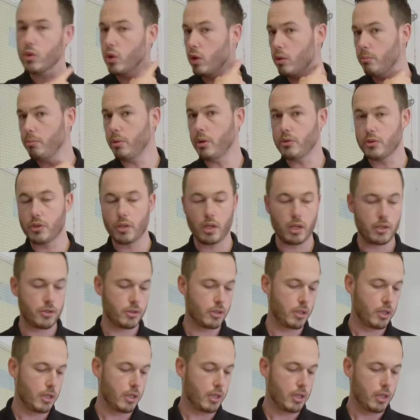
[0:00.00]
on both sides.
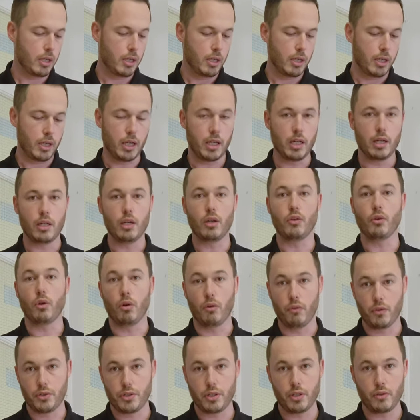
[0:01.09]
Uh, it,
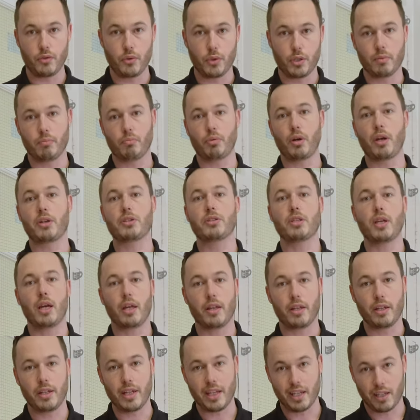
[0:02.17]
obviously, if you compress
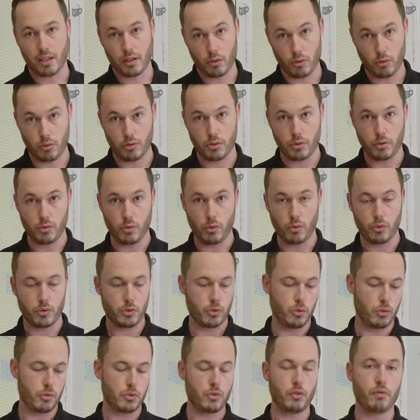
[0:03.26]
that, then that can cause you all
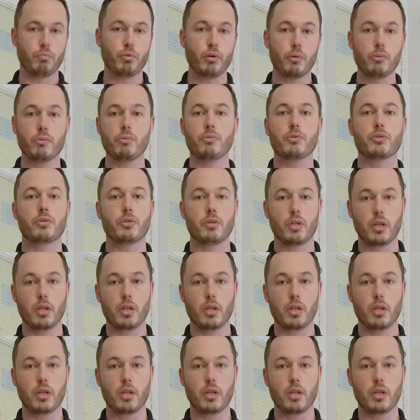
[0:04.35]
sorts of problems,